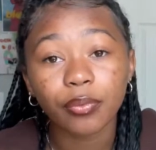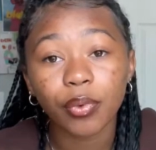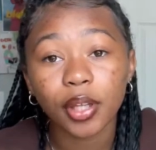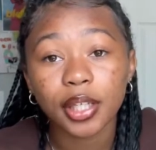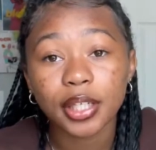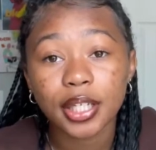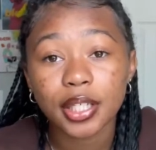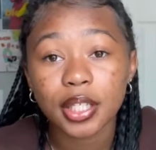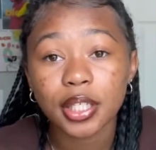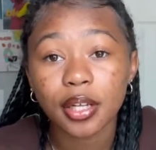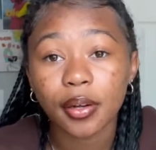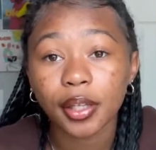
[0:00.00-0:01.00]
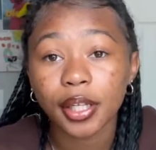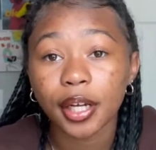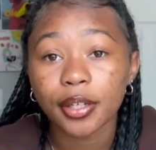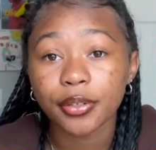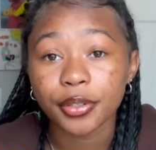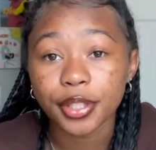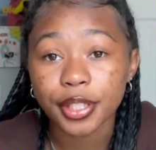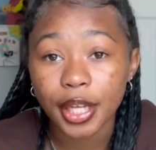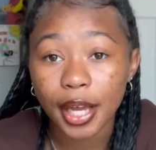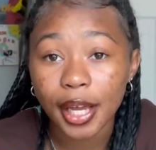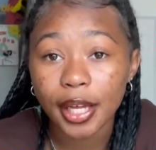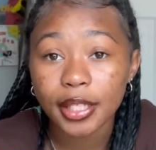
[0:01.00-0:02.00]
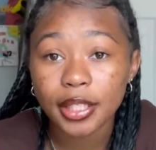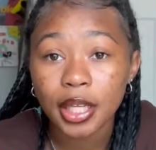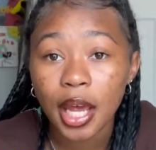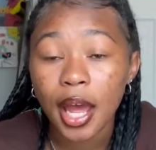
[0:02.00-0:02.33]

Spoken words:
really necessarily understand